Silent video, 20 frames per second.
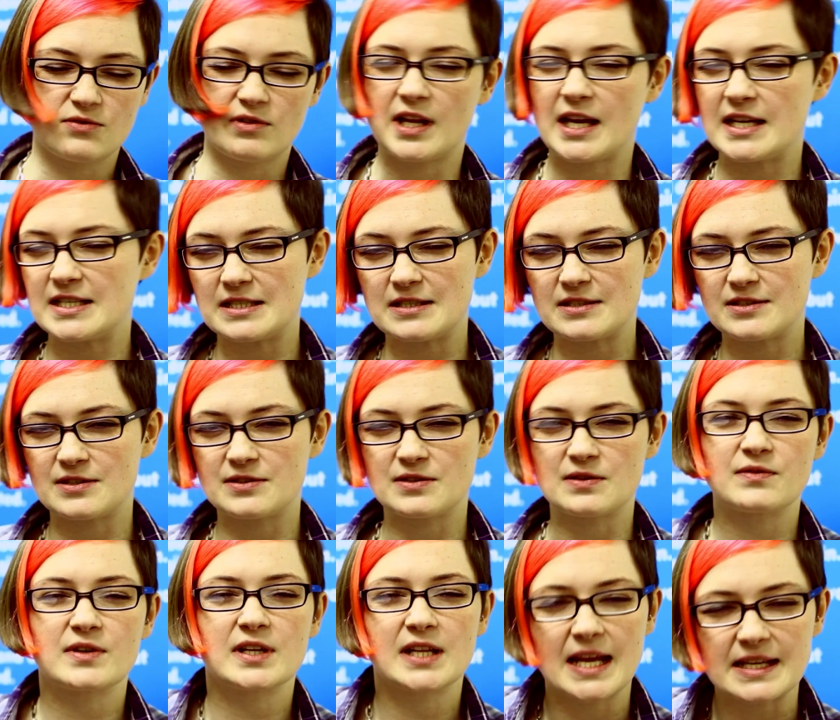relating to
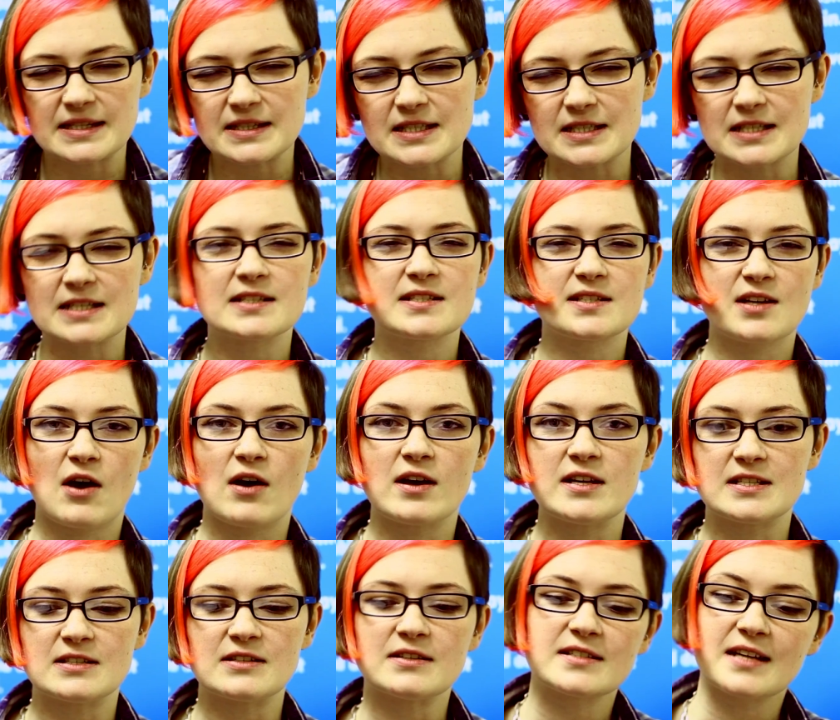sort of cleanliness,
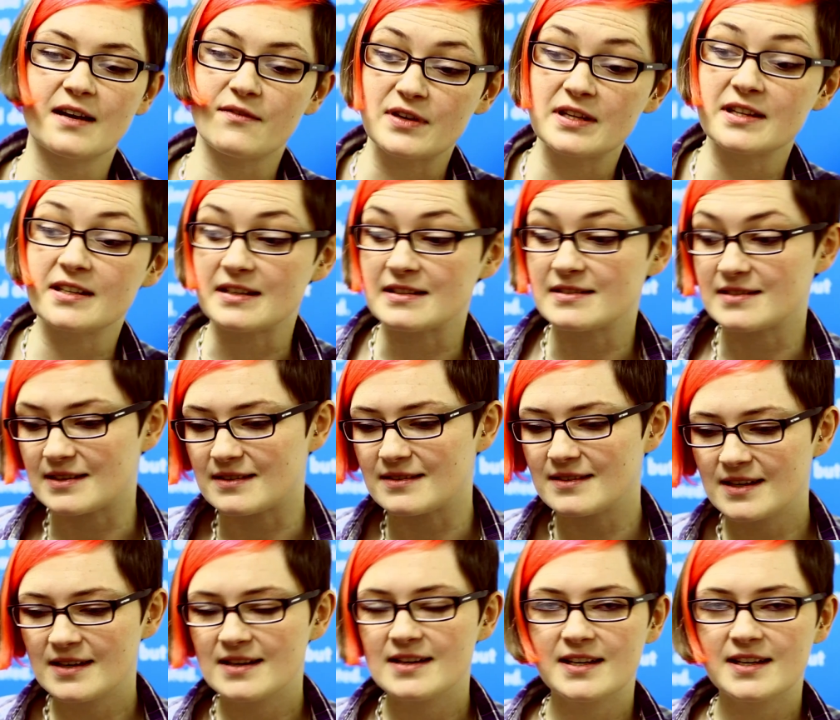tidiness, having things in